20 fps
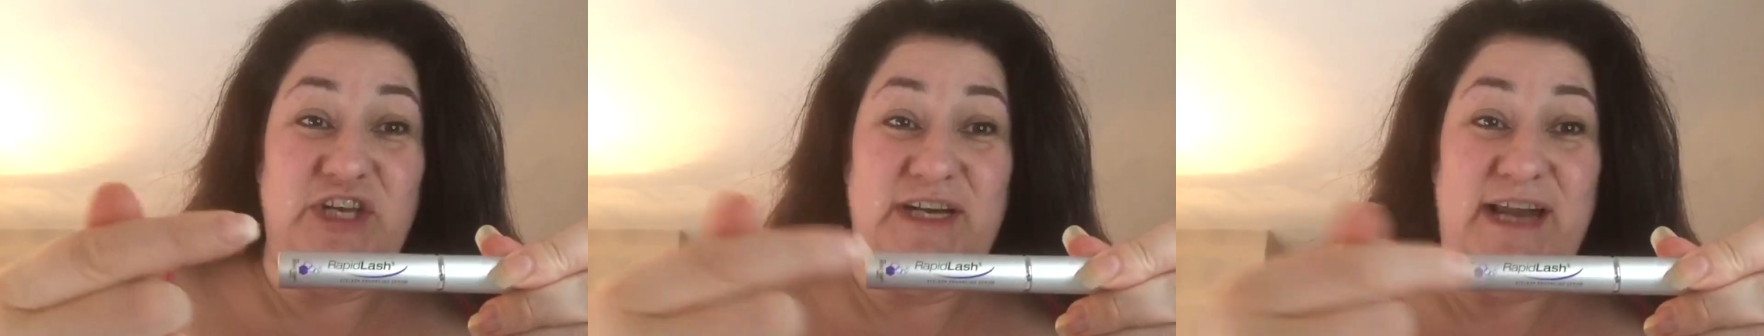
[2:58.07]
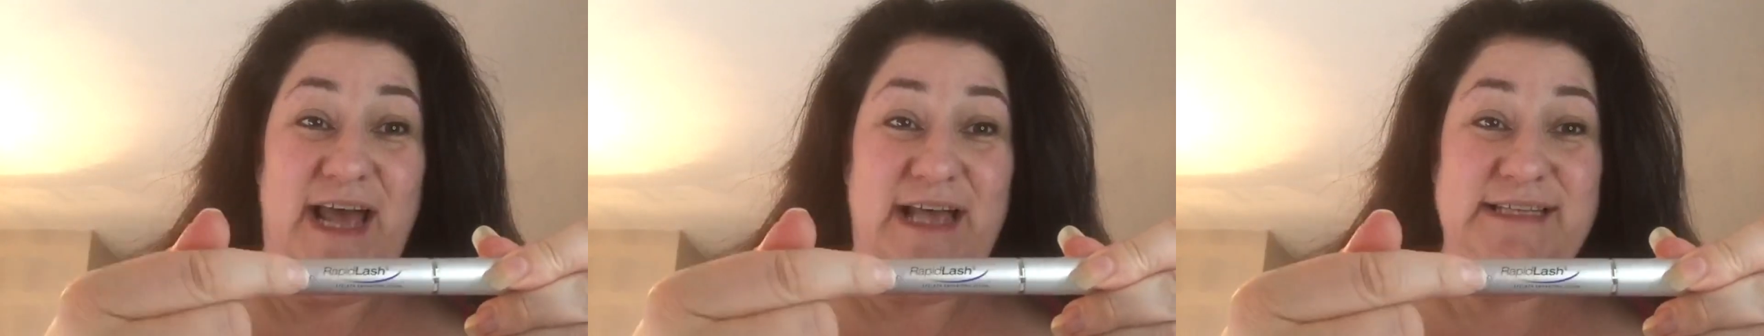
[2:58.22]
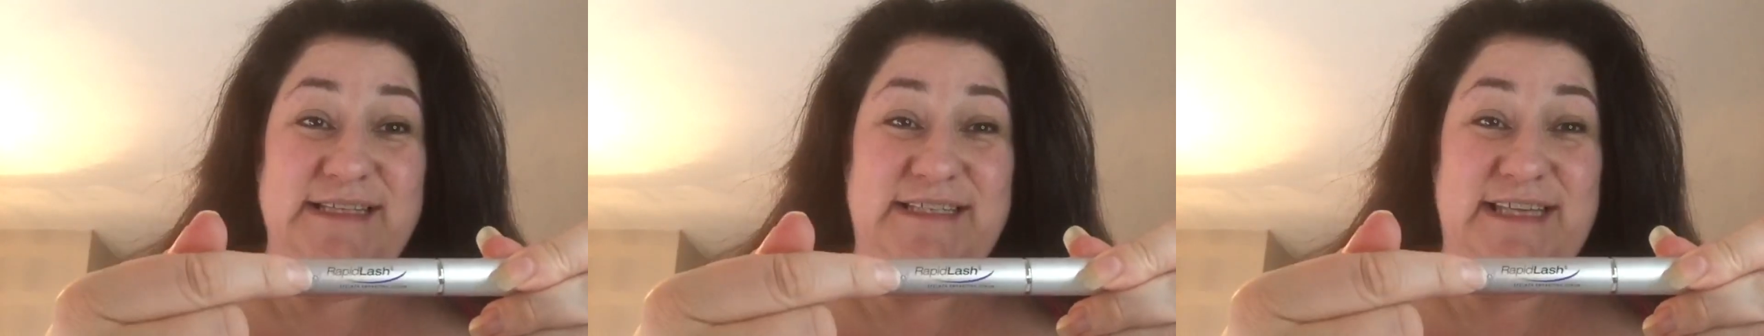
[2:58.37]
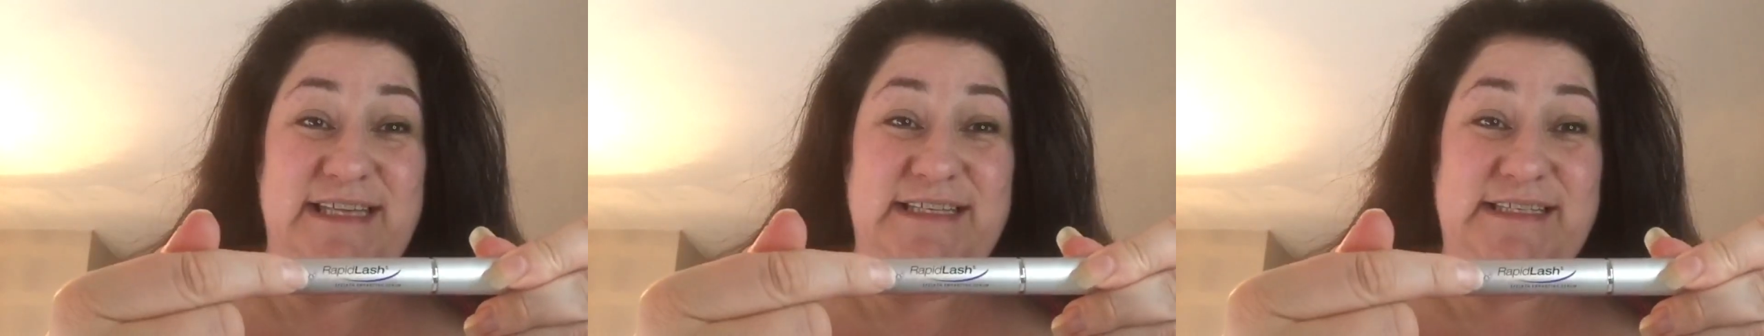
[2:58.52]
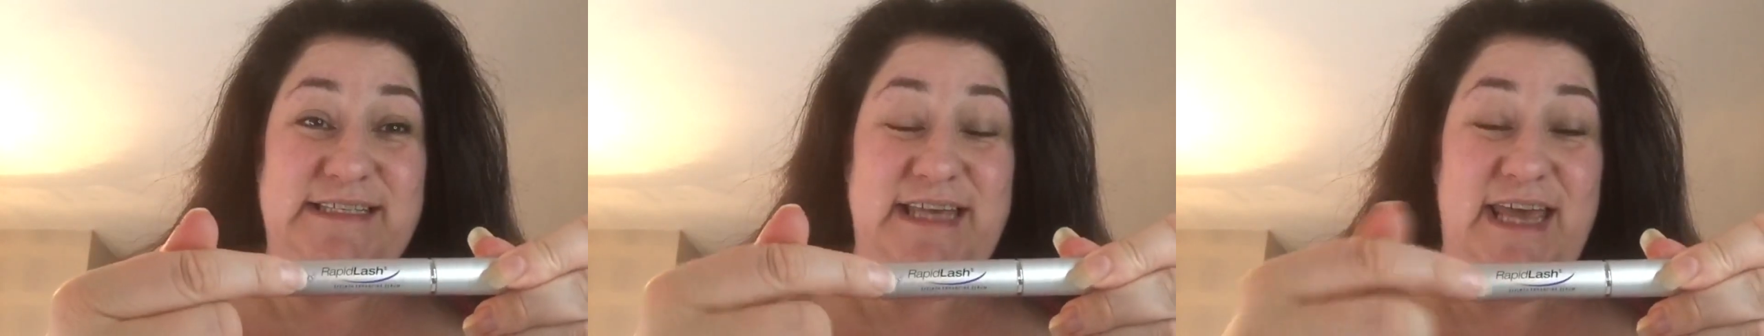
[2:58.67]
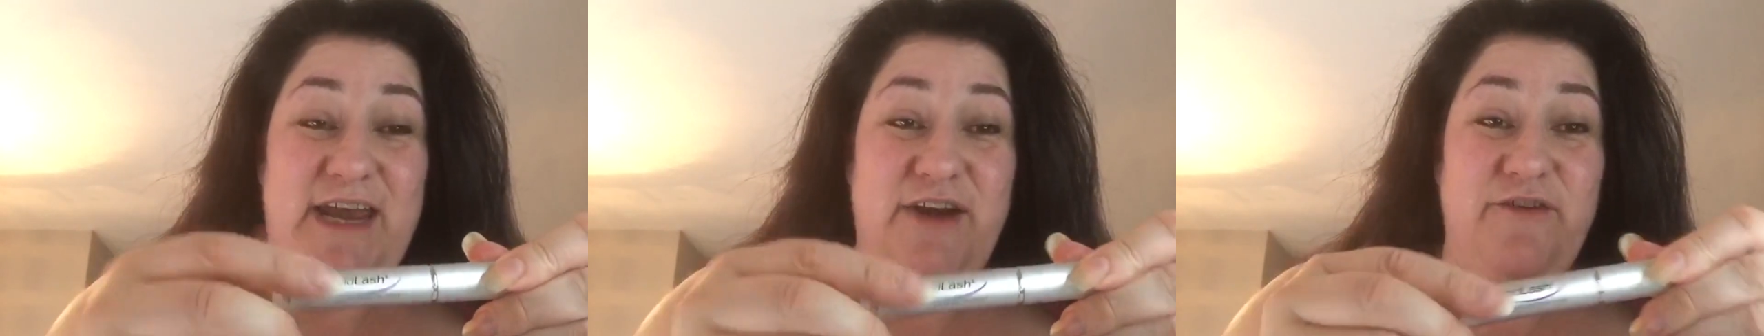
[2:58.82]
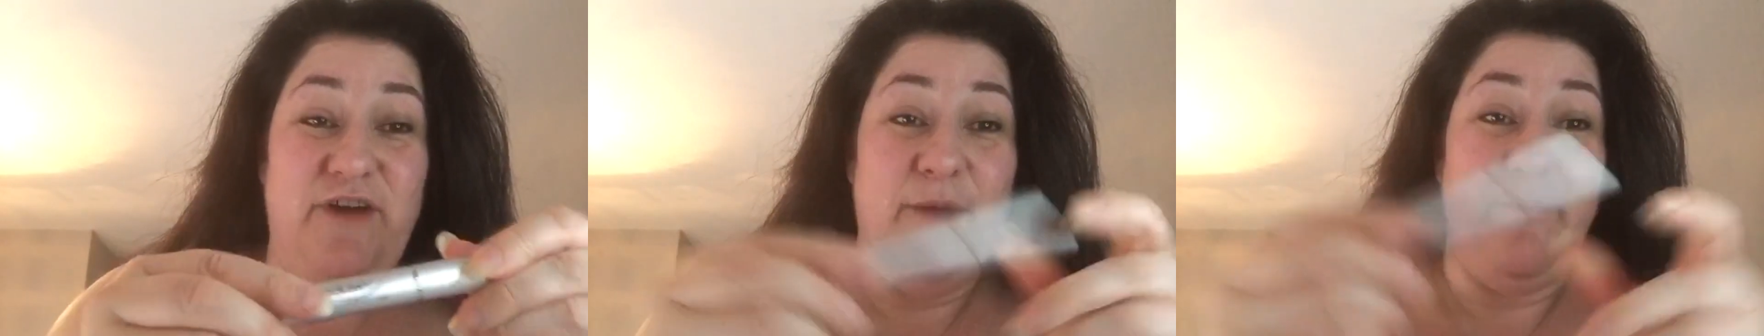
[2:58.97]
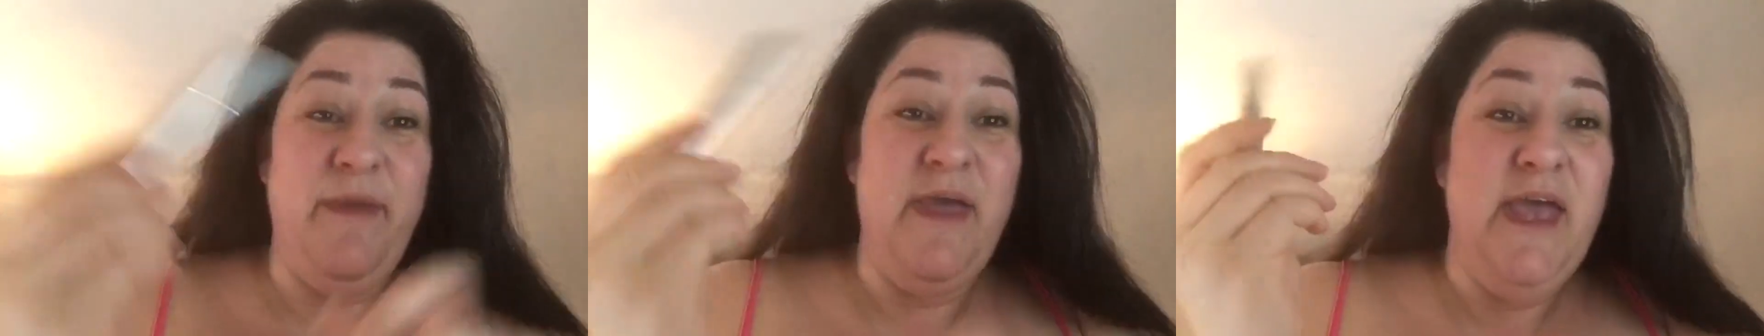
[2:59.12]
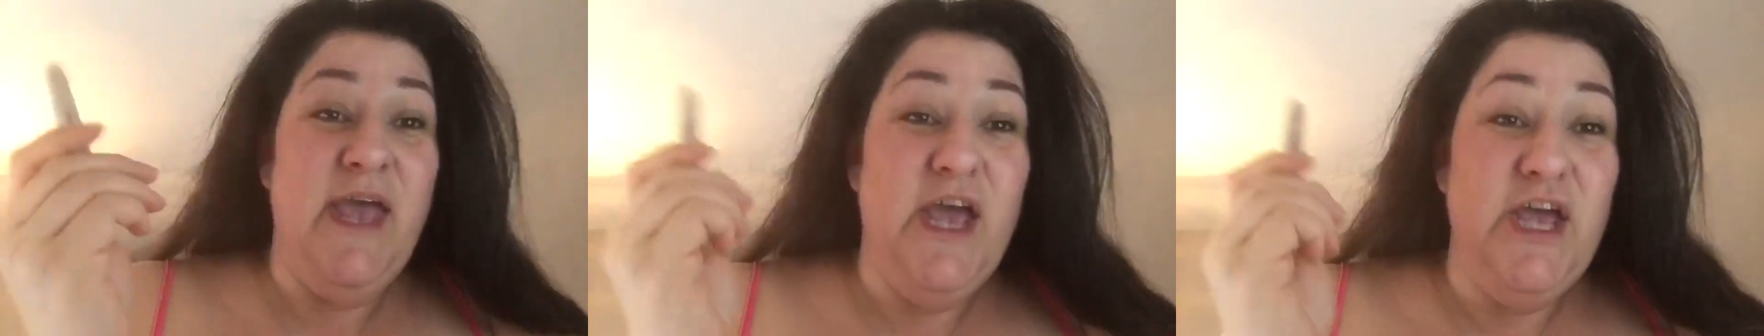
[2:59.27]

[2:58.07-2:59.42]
Enhancing Serum.